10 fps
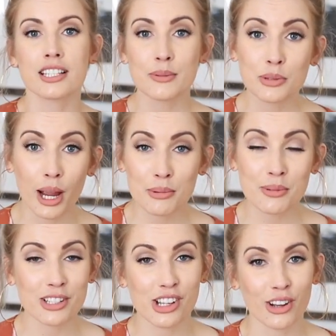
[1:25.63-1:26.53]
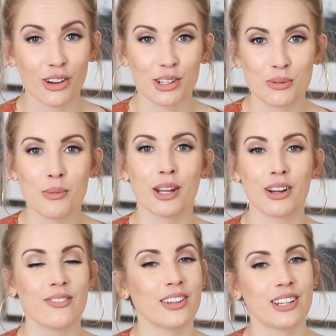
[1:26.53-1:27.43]
subscribe to my channel because we make
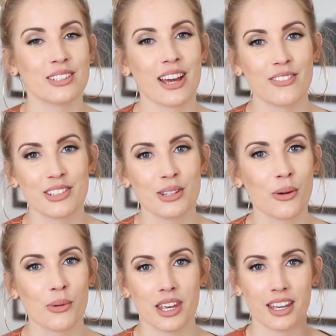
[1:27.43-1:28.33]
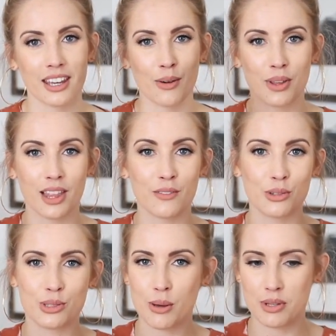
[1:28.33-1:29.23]
great videos every single week and we love
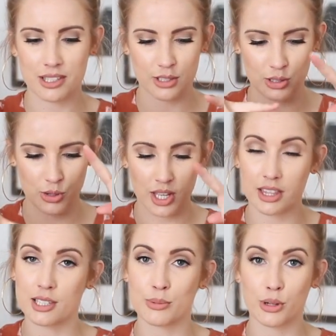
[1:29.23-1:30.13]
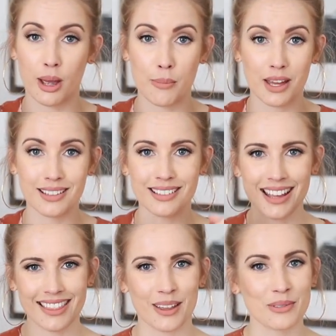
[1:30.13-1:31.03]
new subbies, so hit the subscribe
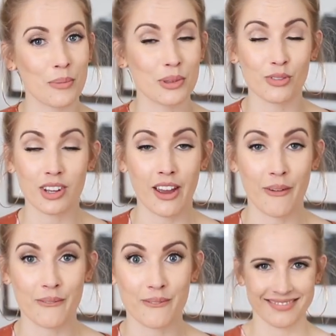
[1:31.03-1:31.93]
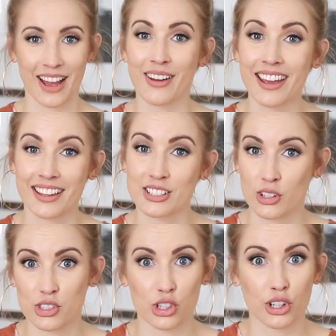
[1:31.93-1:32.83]
button and thumbs up this video. Okay,
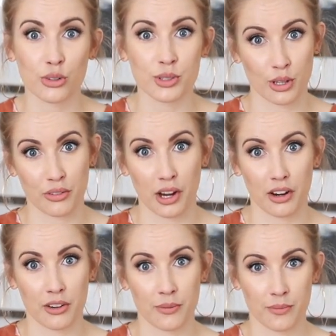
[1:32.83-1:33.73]
so let's start with self-care.